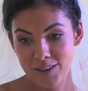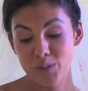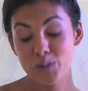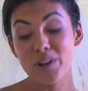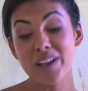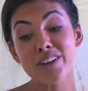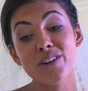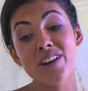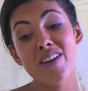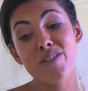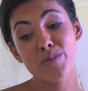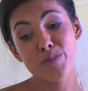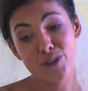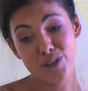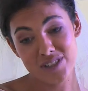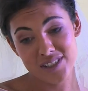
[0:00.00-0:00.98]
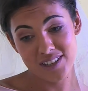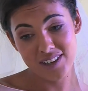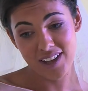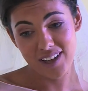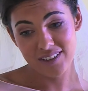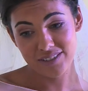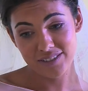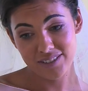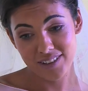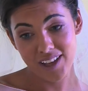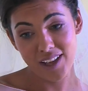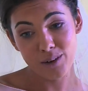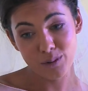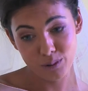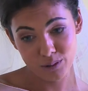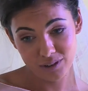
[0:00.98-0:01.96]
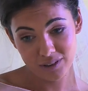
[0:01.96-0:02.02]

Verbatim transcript: Well, I don't have a personal life at all,